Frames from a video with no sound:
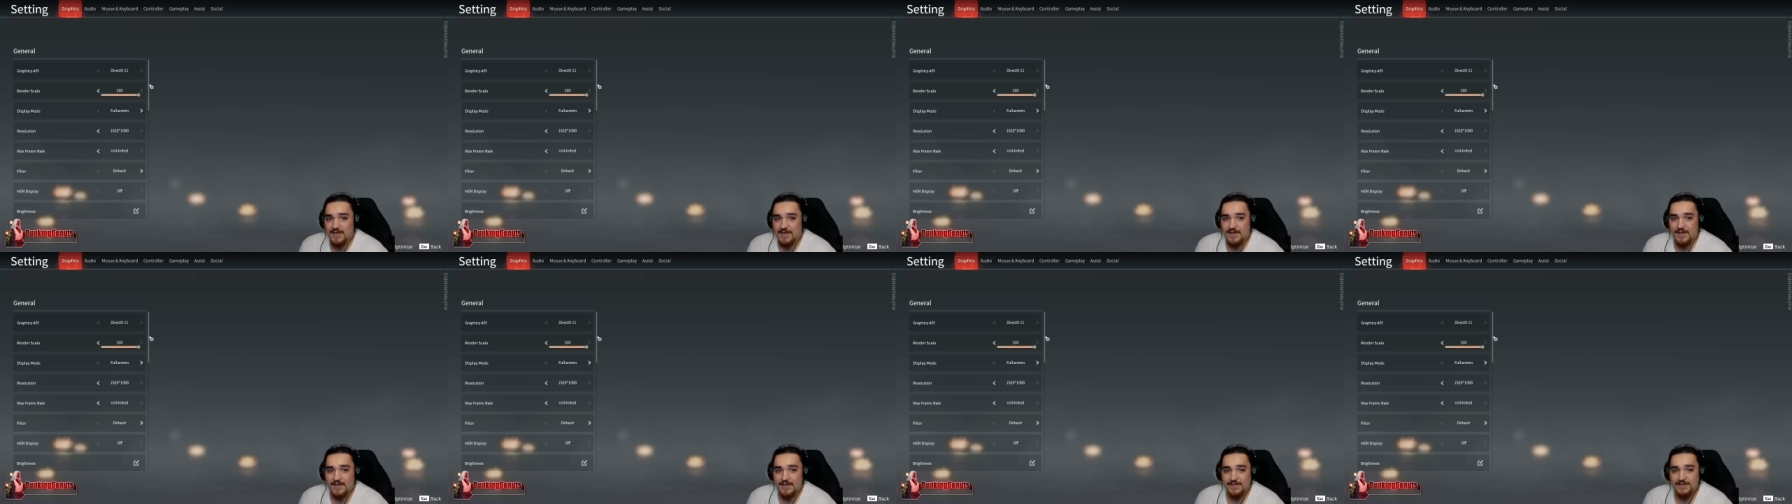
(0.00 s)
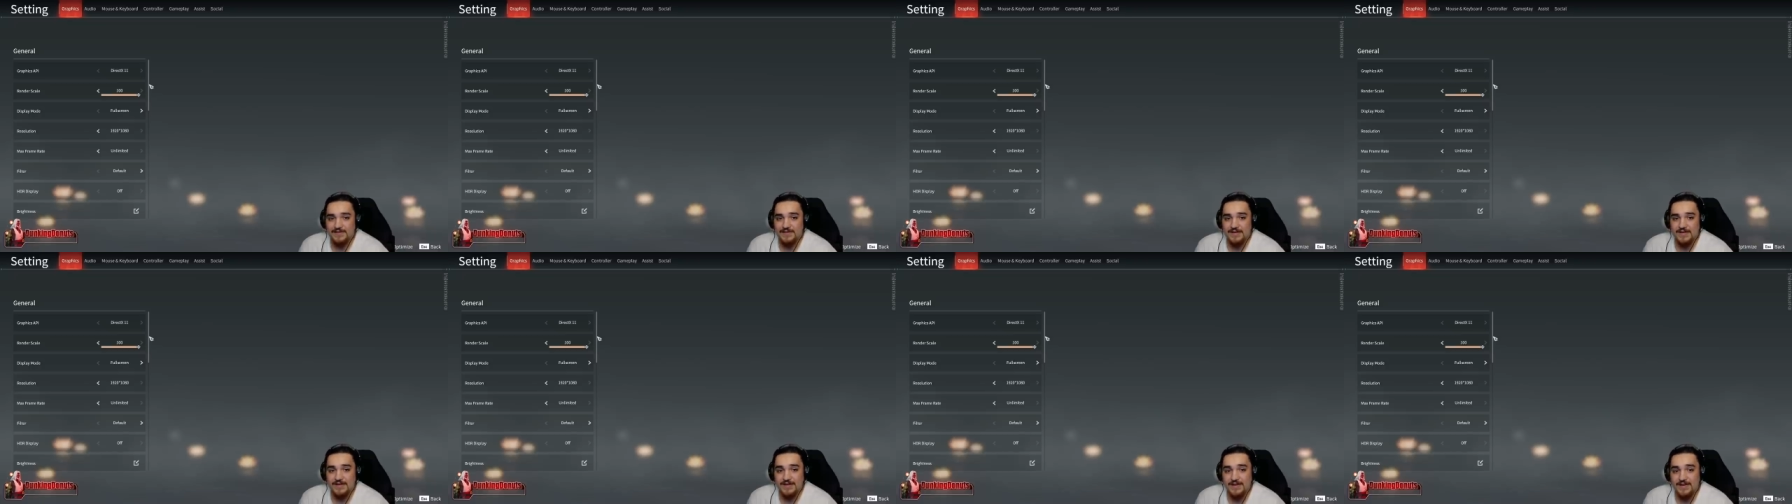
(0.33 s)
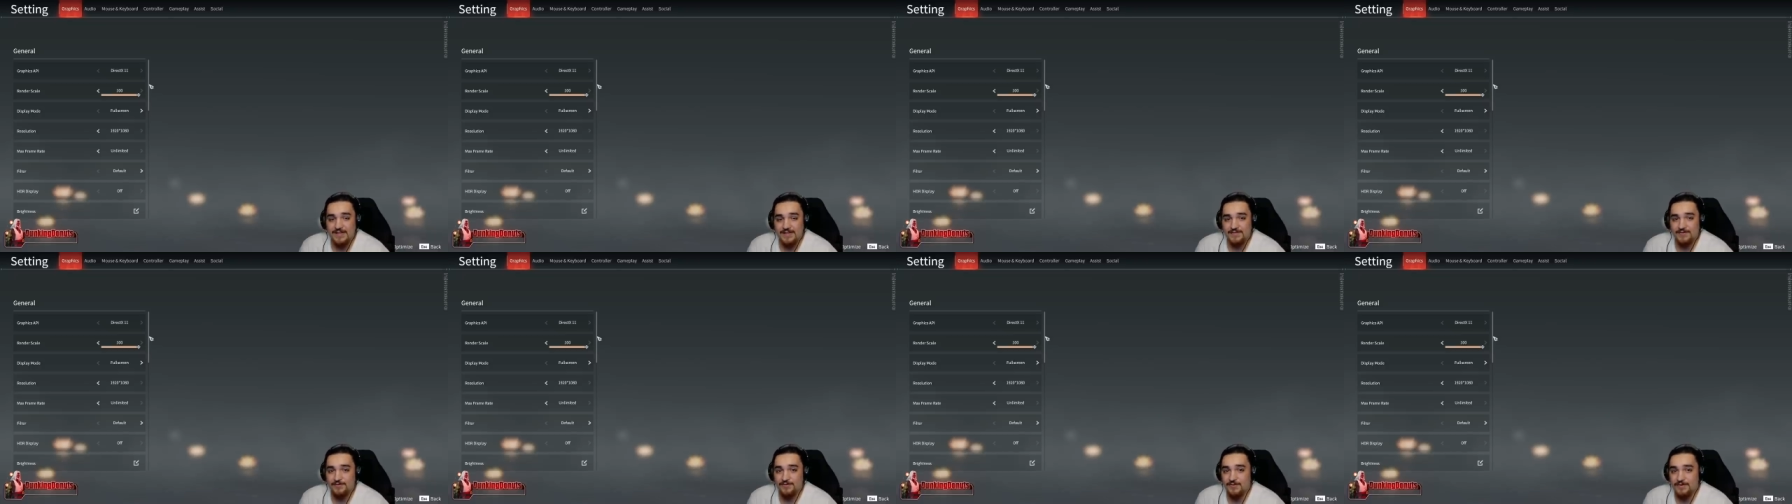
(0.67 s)
and
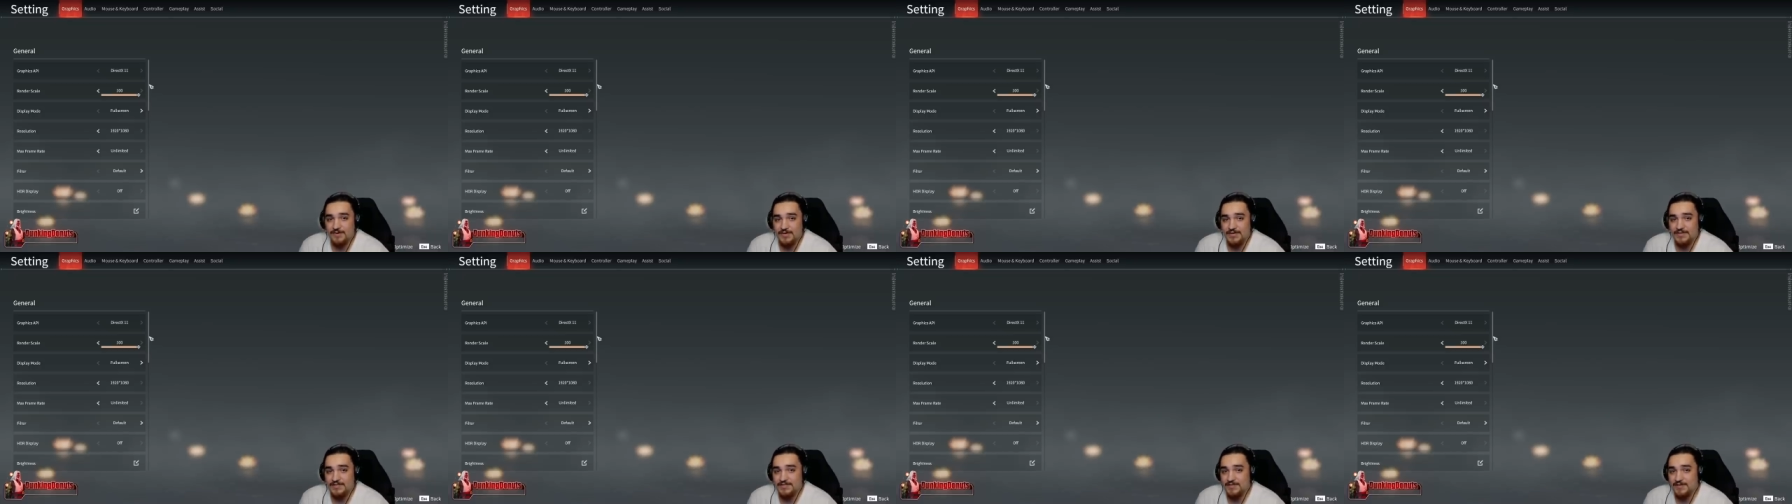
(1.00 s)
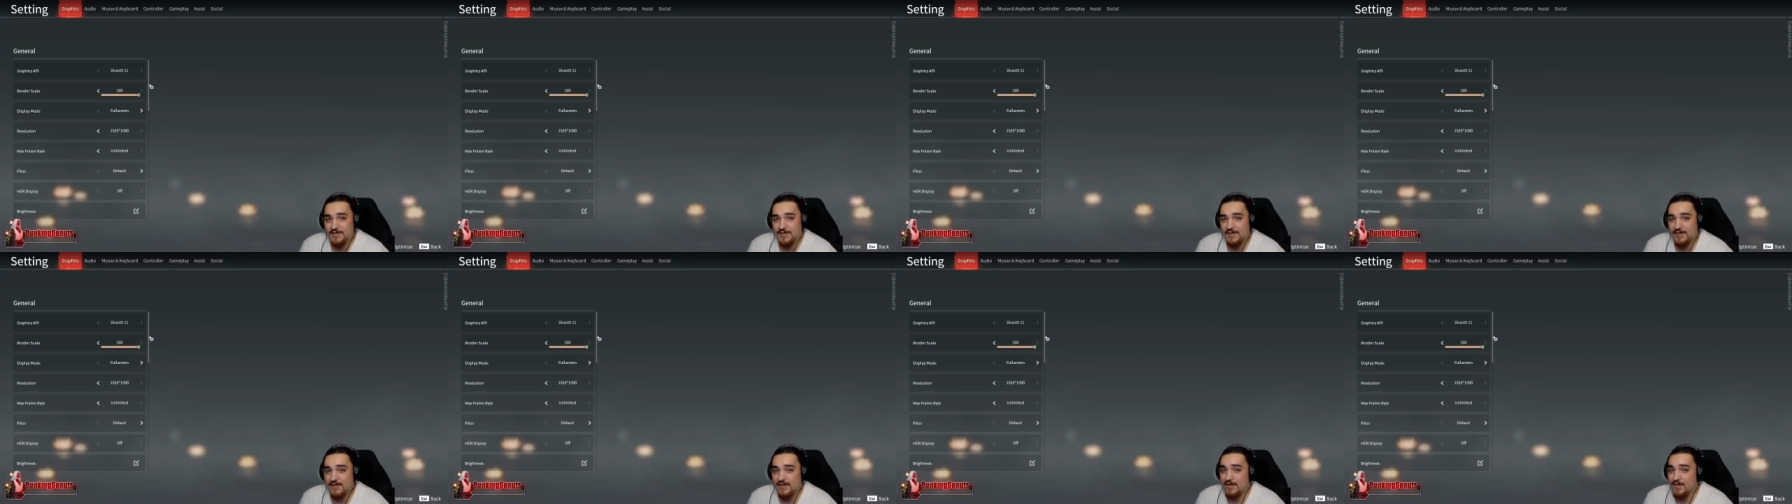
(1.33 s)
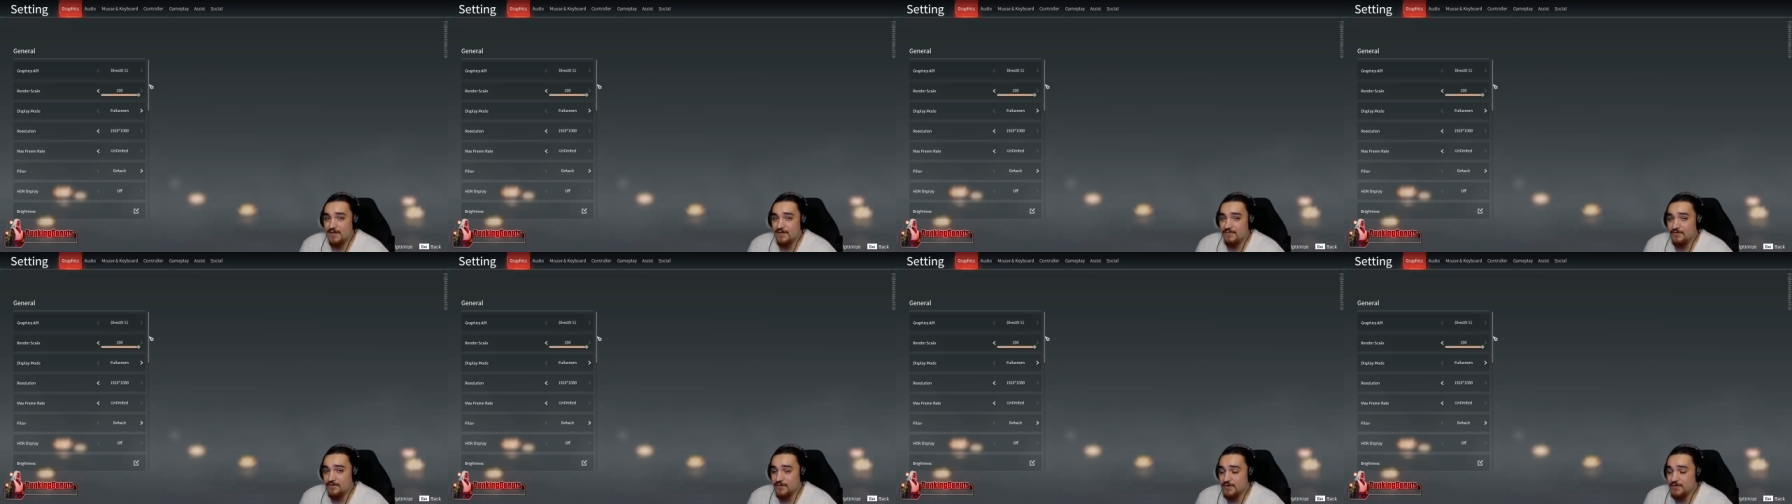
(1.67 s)
literally turn
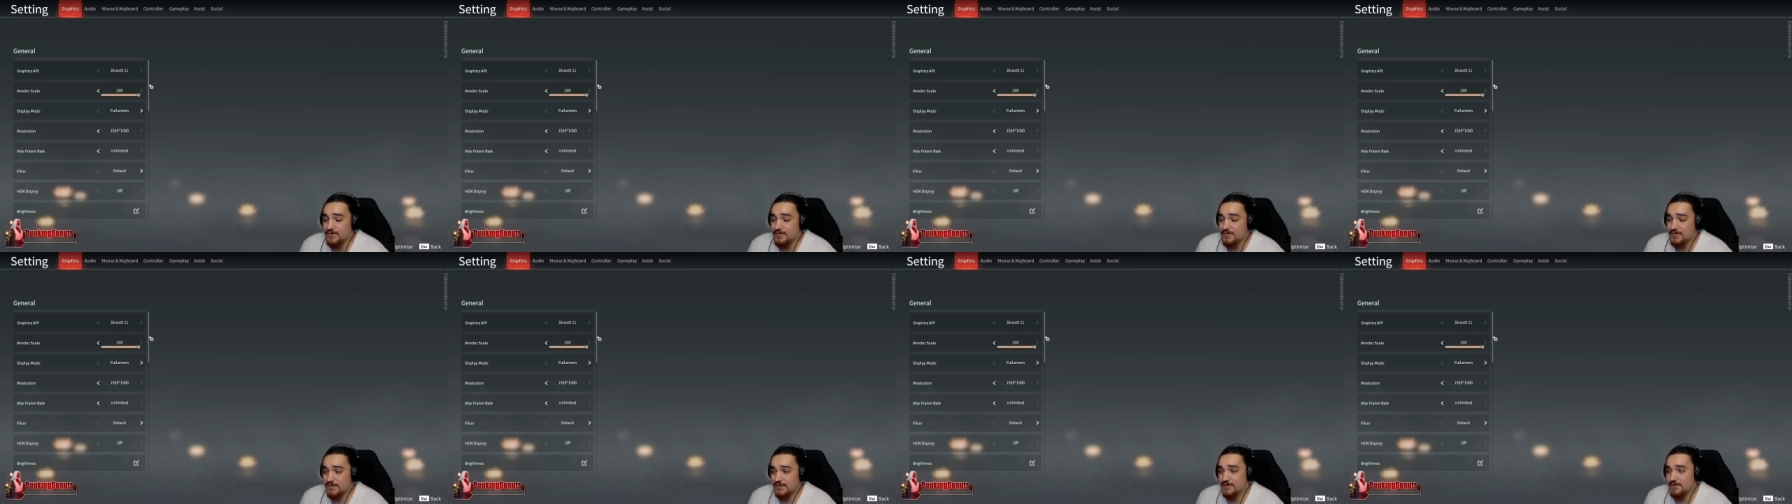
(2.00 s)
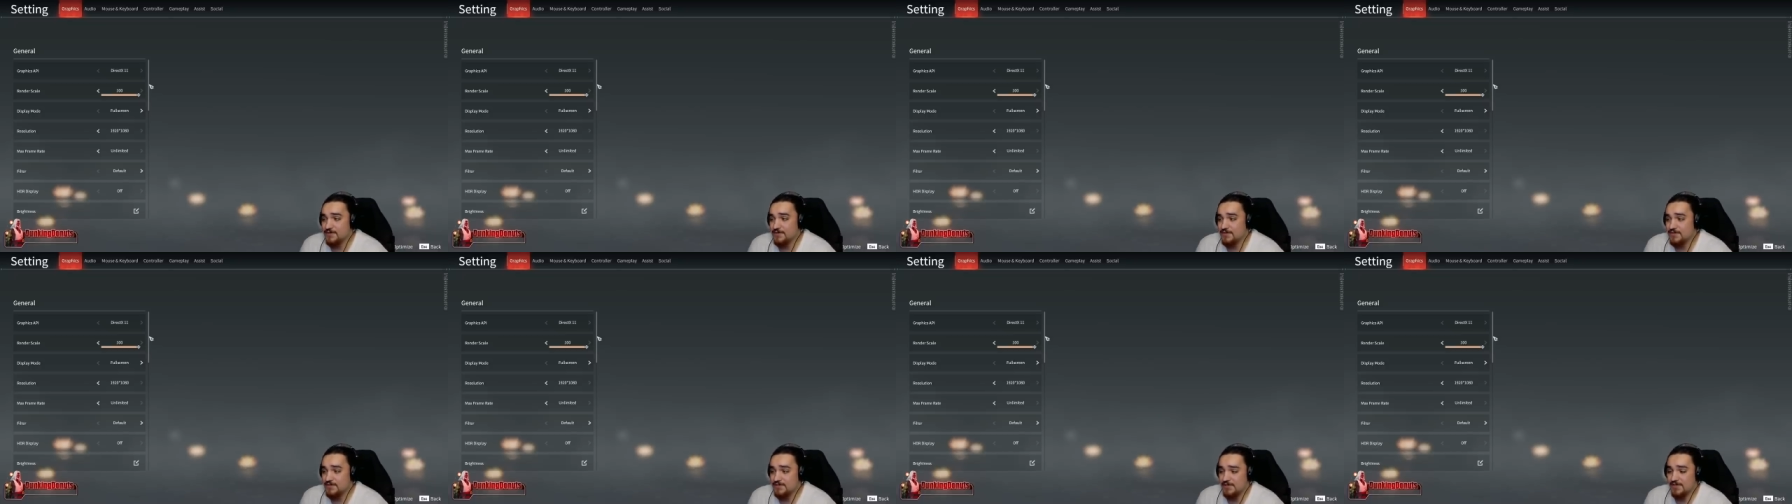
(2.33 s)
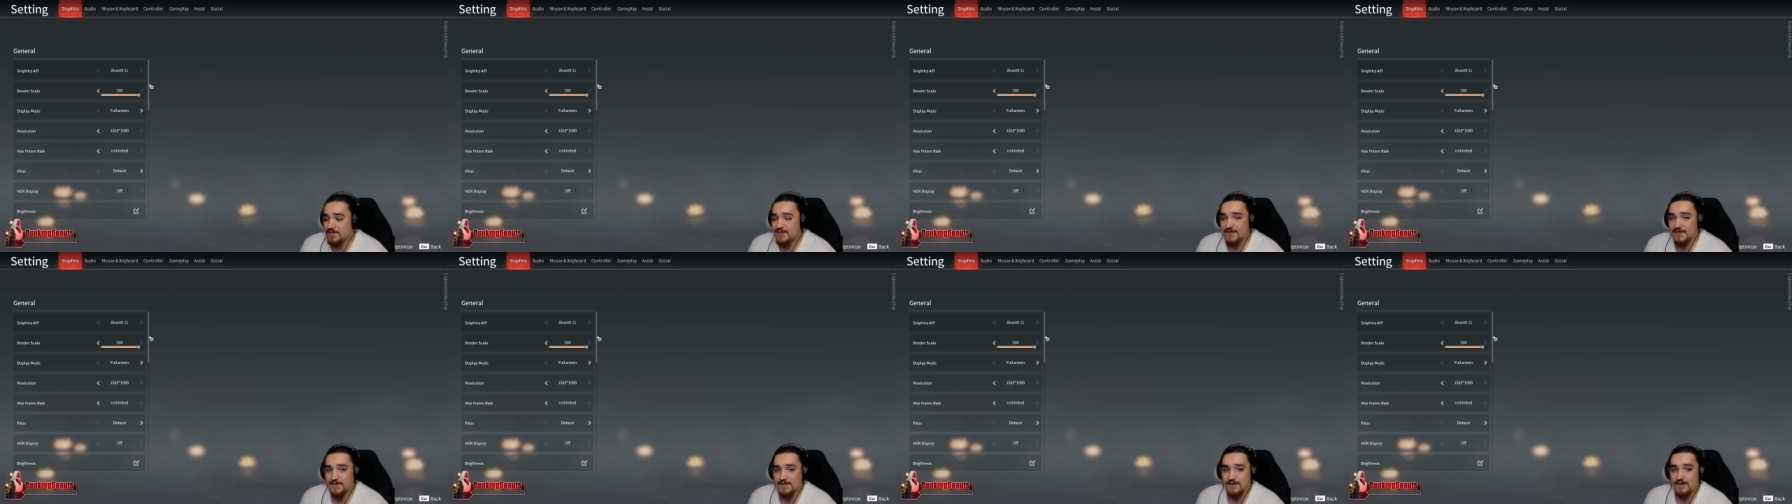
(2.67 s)
every single
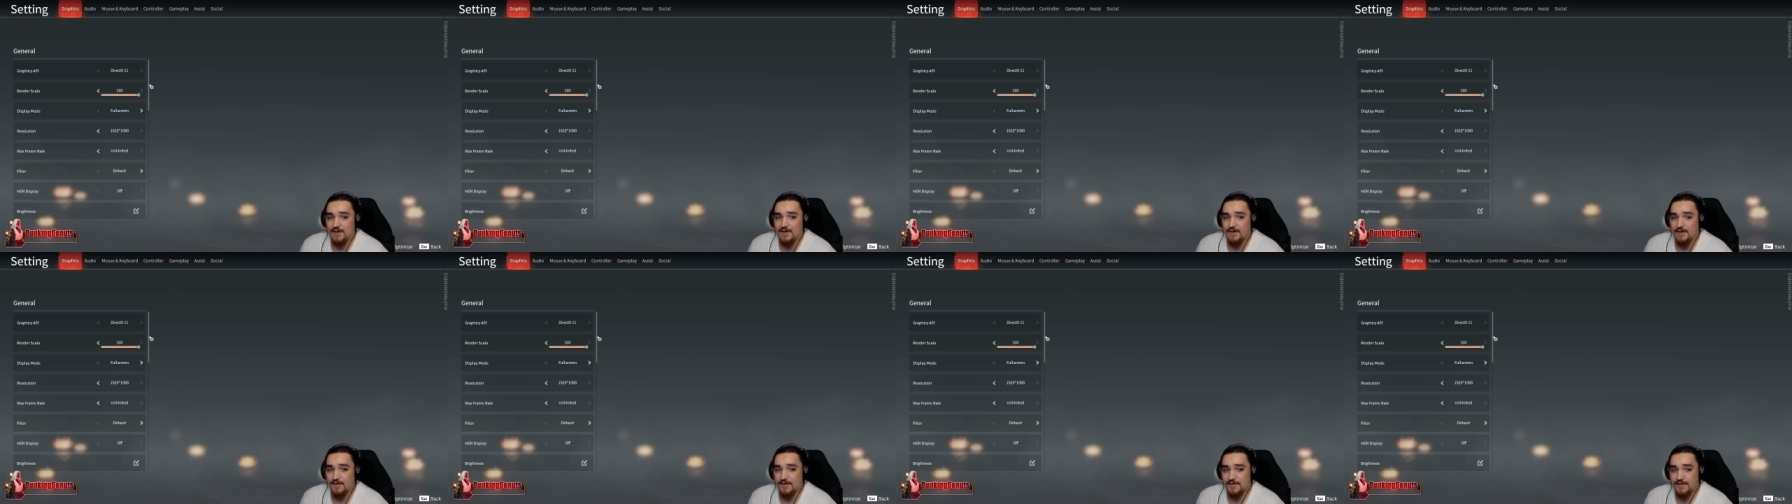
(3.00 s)
setting